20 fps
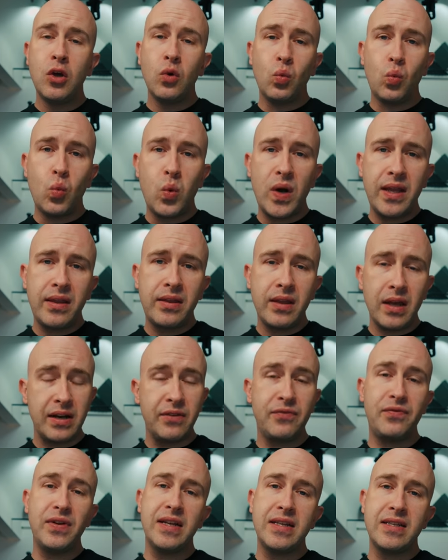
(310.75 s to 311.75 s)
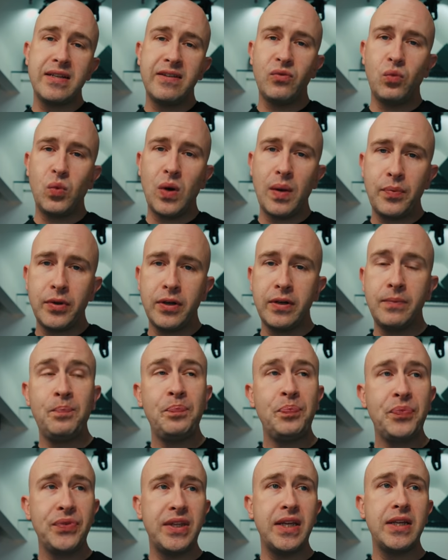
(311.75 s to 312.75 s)
with an offensive weapon,
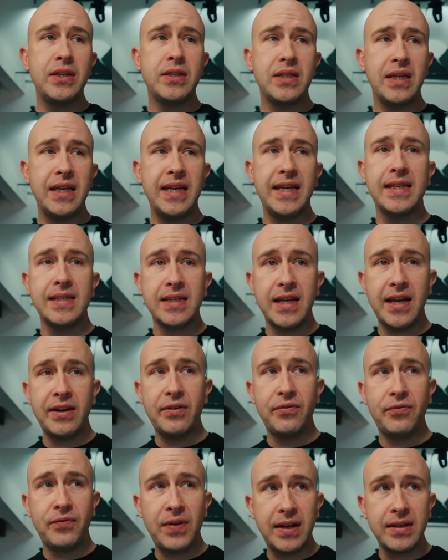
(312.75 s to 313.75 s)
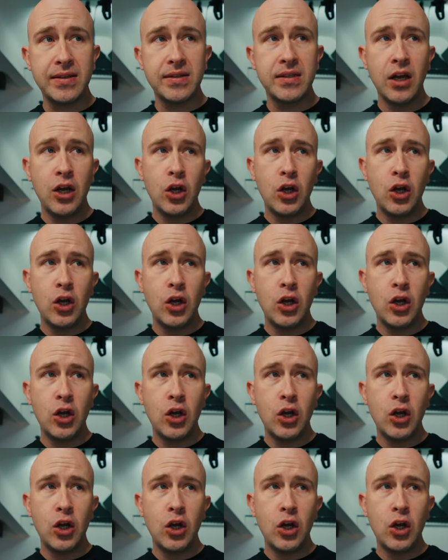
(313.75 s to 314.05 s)
this is an offence,